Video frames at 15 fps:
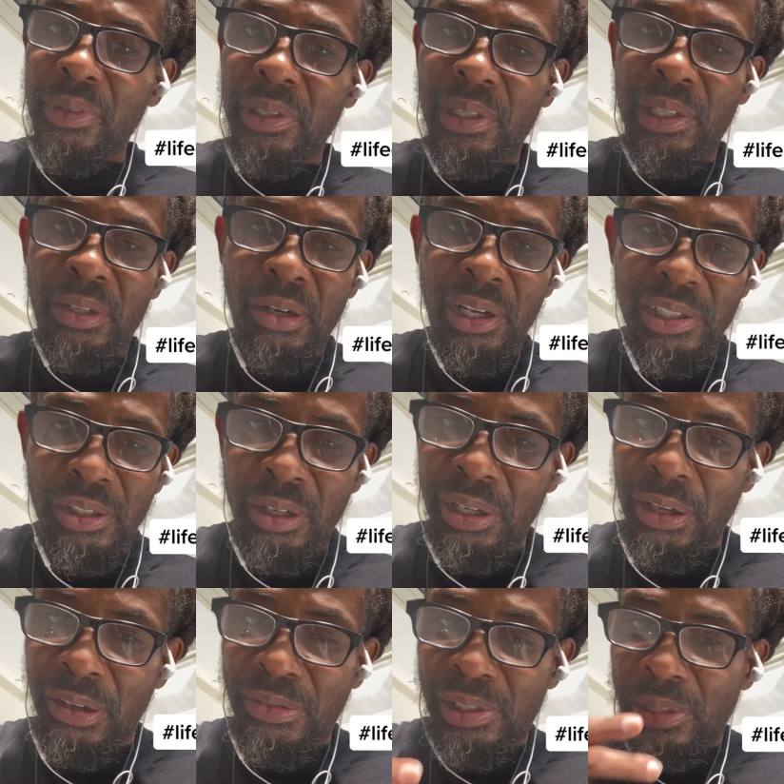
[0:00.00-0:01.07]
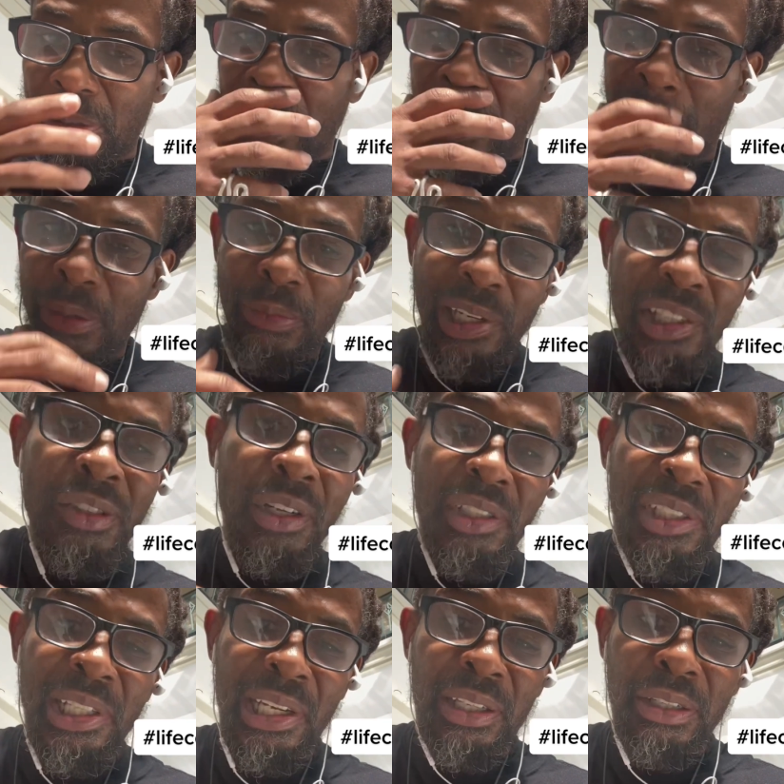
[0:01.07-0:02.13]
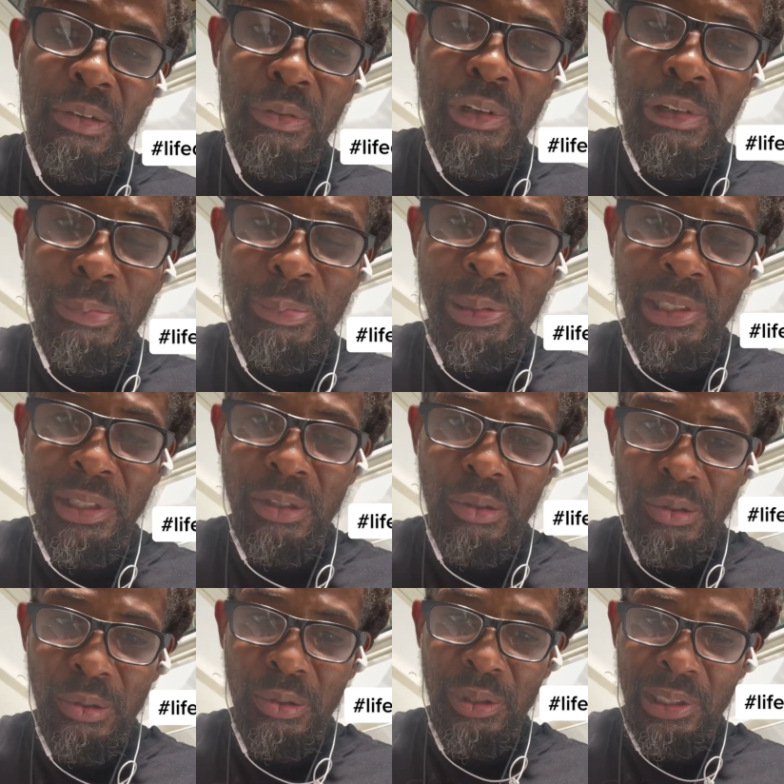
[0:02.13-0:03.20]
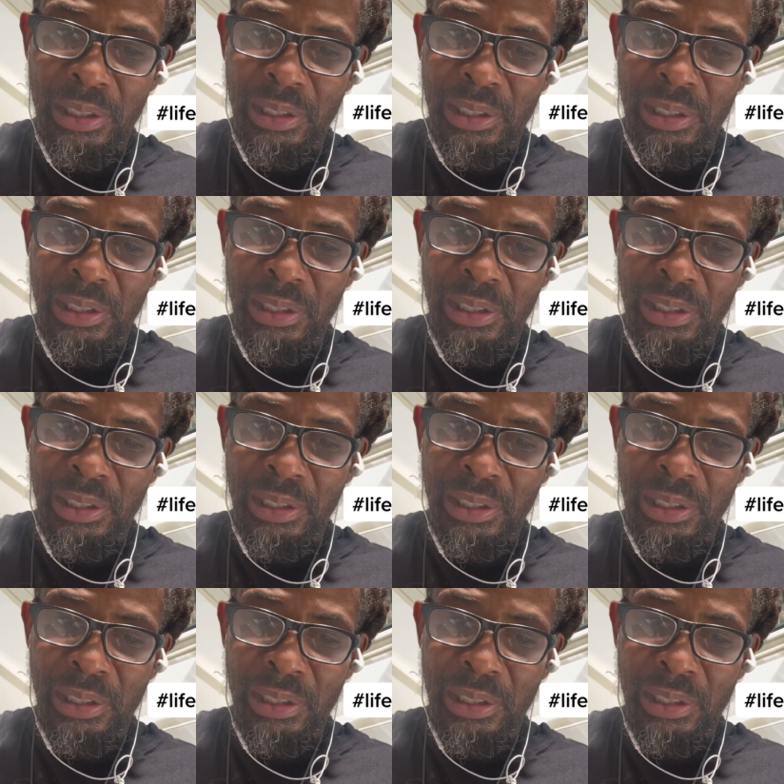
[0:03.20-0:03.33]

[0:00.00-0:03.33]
You know, so and then when they start checking the real political